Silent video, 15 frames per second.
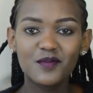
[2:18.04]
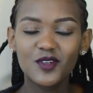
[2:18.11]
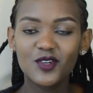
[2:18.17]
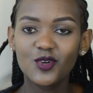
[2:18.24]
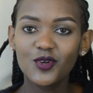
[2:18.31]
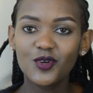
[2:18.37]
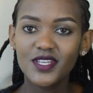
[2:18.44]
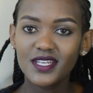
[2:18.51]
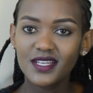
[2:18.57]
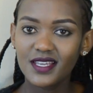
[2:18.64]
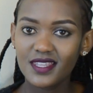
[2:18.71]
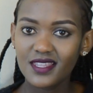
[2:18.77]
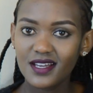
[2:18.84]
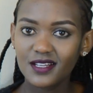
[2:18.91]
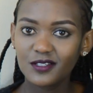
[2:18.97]

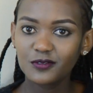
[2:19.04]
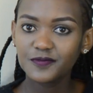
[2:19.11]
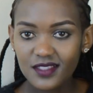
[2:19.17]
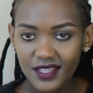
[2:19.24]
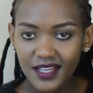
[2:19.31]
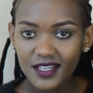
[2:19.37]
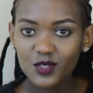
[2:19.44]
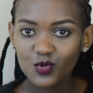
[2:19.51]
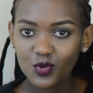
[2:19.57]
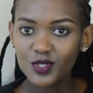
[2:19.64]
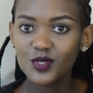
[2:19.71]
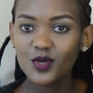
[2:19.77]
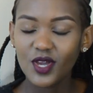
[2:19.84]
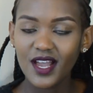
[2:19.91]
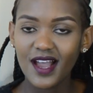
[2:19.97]
25. That is
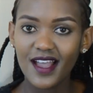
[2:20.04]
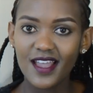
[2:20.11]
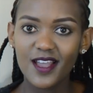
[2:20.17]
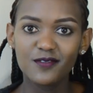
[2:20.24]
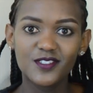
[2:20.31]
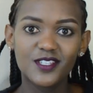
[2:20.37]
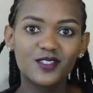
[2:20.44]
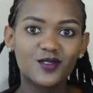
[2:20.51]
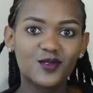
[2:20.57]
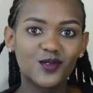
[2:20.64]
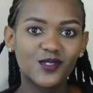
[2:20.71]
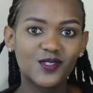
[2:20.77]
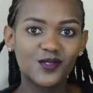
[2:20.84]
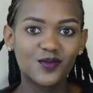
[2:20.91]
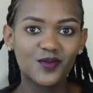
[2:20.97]
what I have just
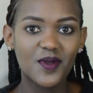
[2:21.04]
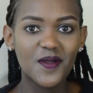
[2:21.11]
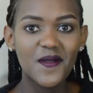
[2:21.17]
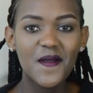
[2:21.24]
taught you.